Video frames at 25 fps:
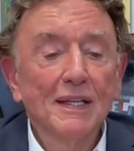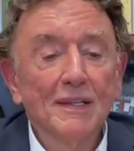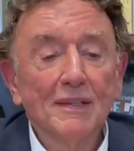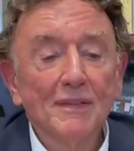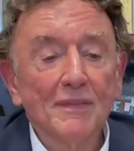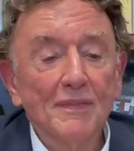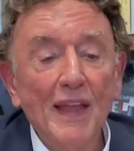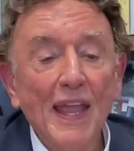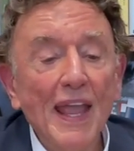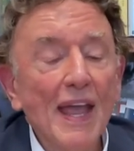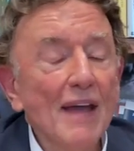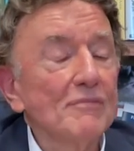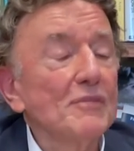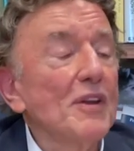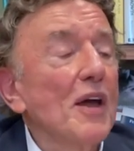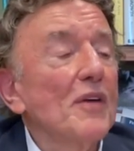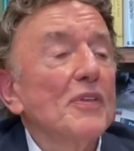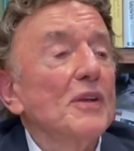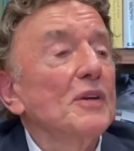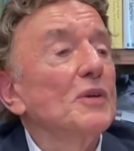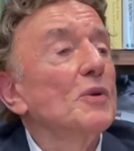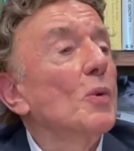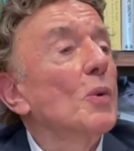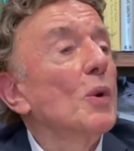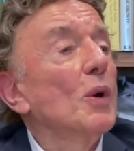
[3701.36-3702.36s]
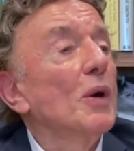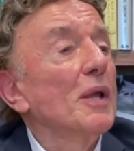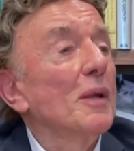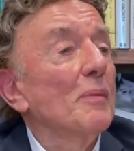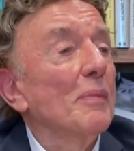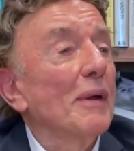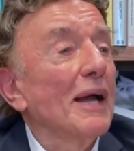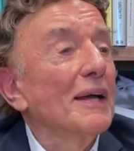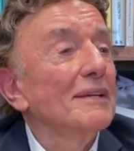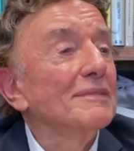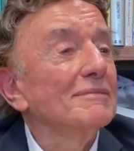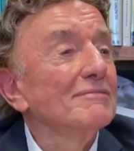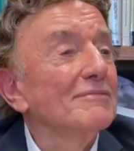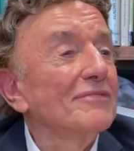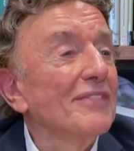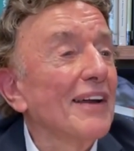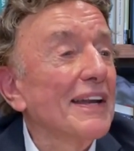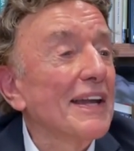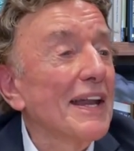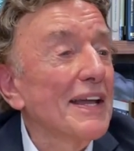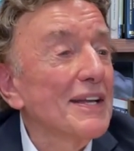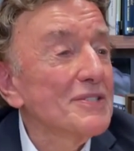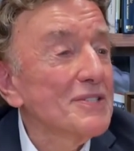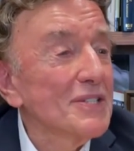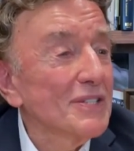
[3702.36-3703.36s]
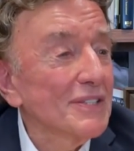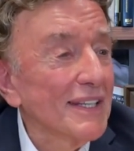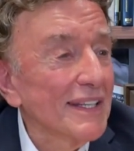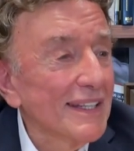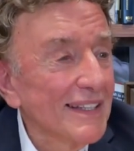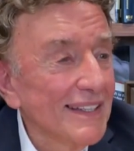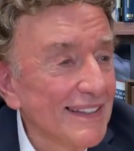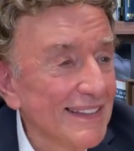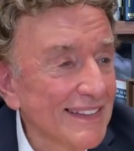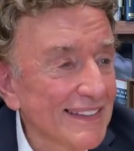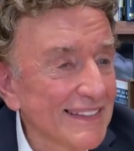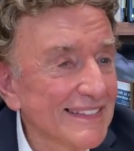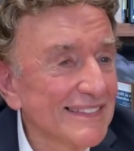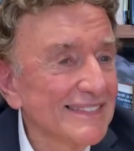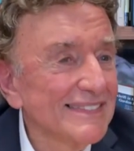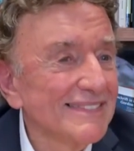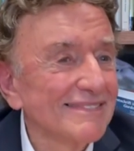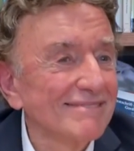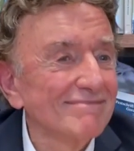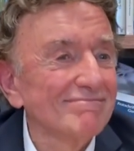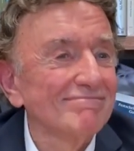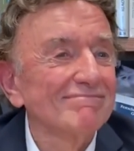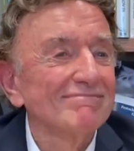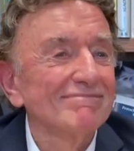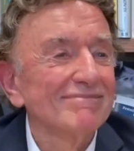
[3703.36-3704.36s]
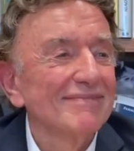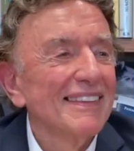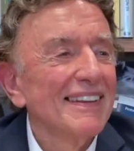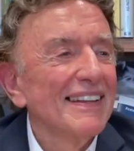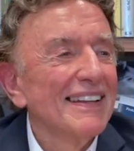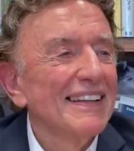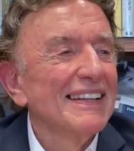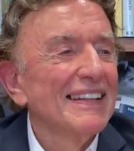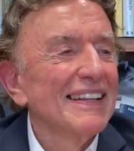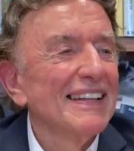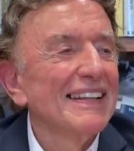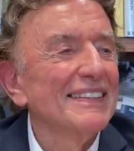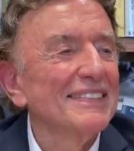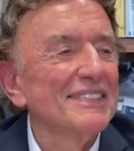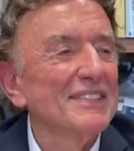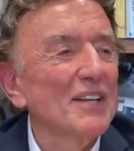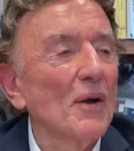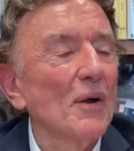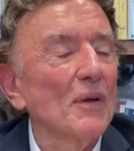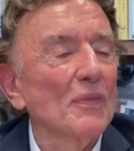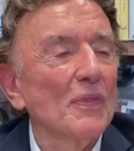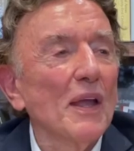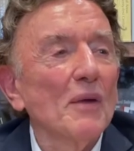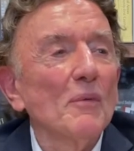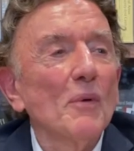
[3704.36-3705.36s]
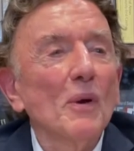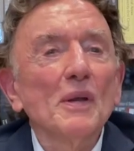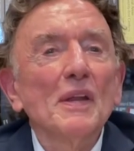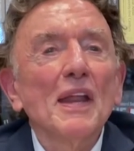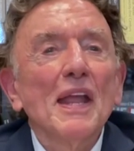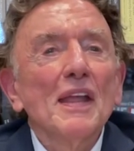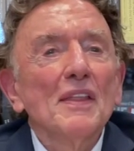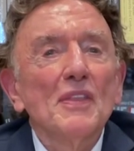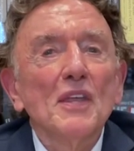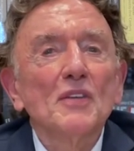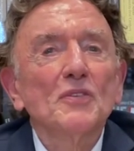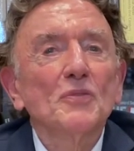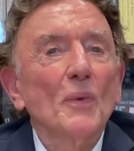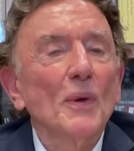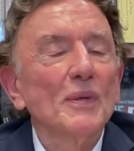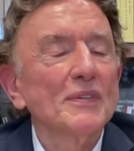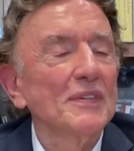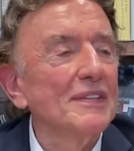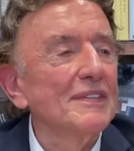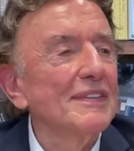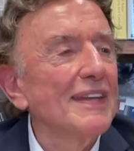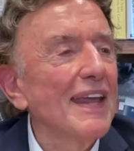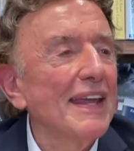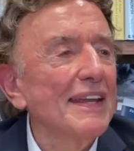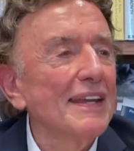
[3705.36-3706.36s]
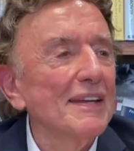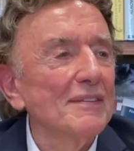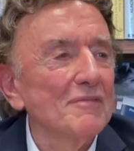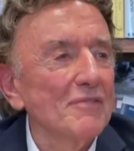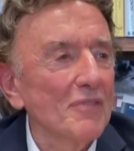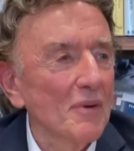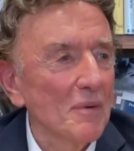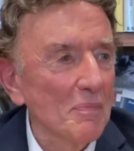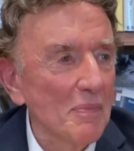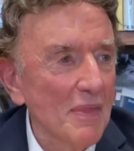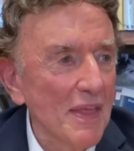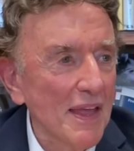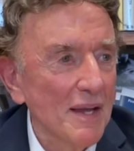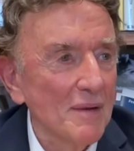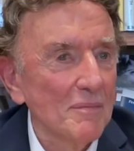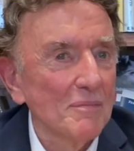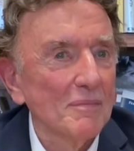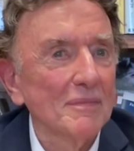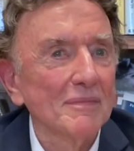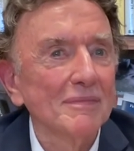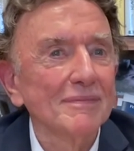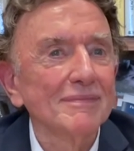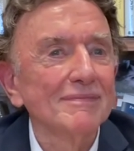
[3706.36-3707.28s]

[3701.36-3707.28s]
they have nothing to worry about financially. So no. they were. This wasn't taken from them,